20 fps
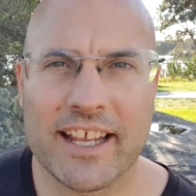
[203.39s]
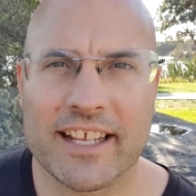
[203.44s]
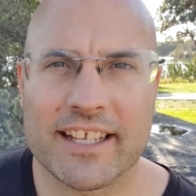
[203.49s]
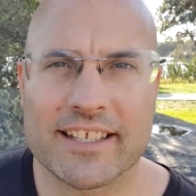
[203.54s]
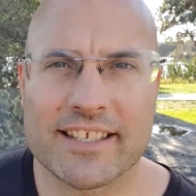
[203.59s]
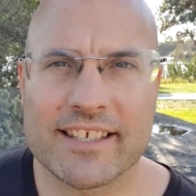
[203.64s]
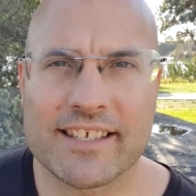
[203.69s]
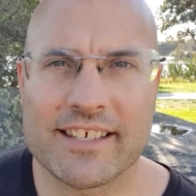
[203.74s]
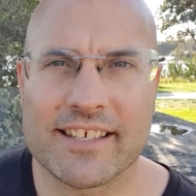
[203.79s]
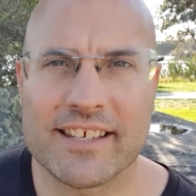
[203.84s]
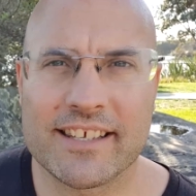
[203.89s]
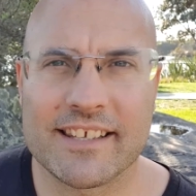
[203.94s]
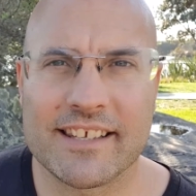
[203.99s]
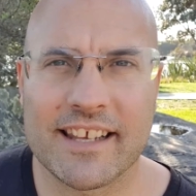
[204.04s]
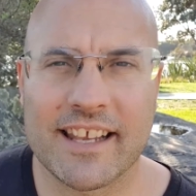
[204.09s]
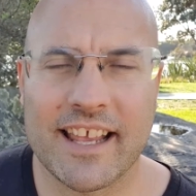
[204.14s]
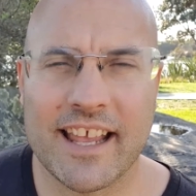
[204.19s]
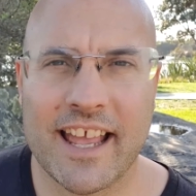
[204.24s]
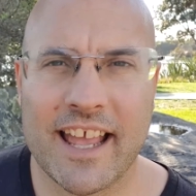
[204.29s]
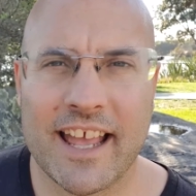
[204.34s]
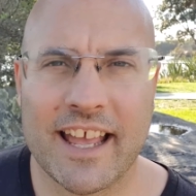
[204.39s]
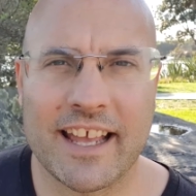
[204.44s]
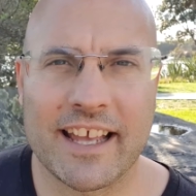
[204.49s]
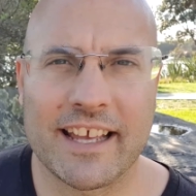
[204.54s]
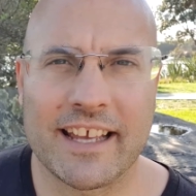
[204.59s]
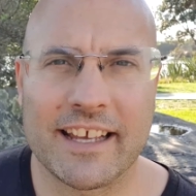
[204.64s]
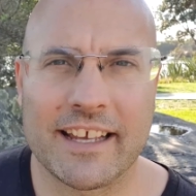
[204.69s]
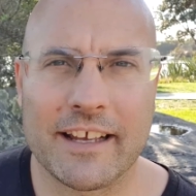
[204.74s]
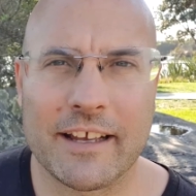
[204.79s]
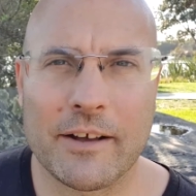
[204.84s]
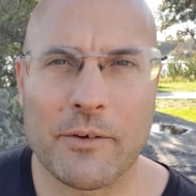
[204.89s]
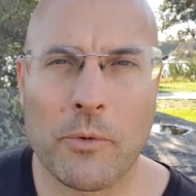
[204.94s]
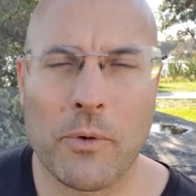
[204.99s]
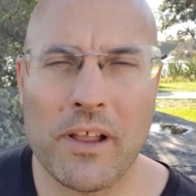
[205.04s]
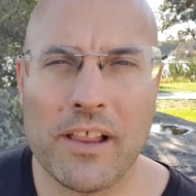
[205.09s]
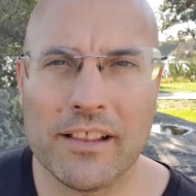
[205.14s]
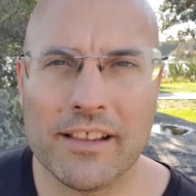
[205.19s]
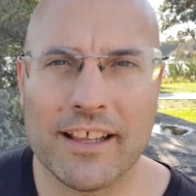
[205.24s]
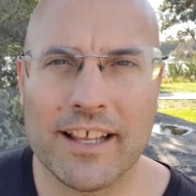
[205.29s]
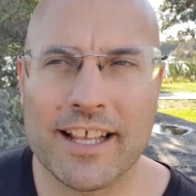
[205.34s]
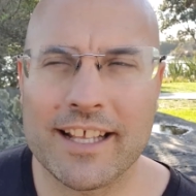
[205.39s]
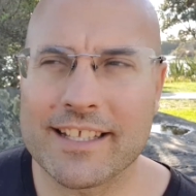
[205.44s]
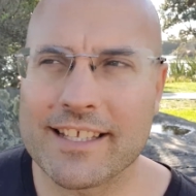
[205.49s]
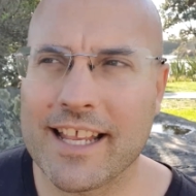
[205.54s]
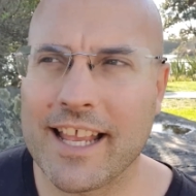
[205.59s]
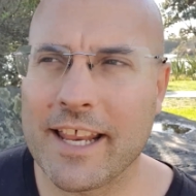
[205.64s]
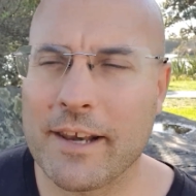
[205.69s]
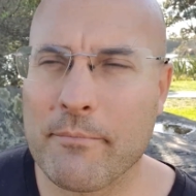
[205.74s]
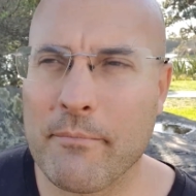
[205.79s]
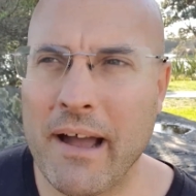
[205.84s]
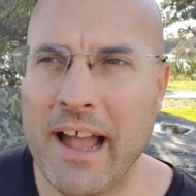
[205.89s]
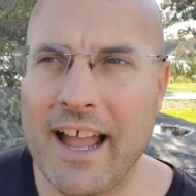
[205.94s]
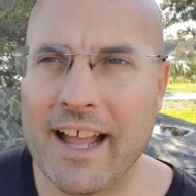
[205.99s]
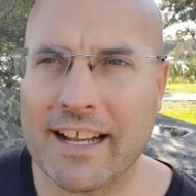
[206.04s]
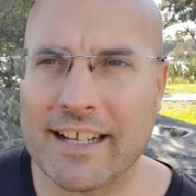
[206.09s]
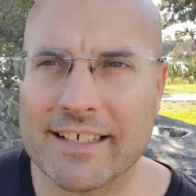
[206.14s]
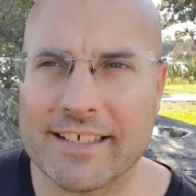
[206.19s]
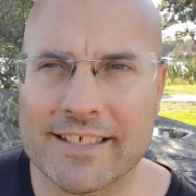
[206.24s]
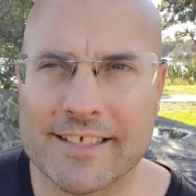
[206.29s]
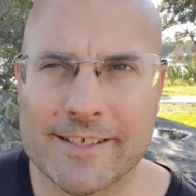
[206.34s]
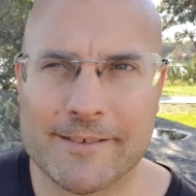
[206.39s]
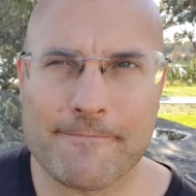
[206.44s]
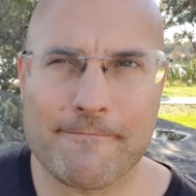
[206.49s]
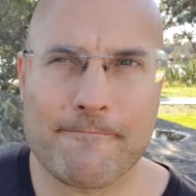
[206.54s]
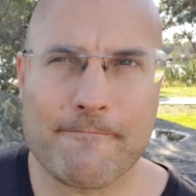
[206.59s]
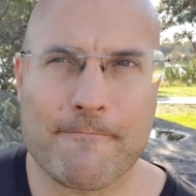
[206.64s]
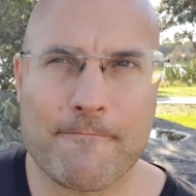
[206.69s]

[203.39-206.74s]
it's it marks,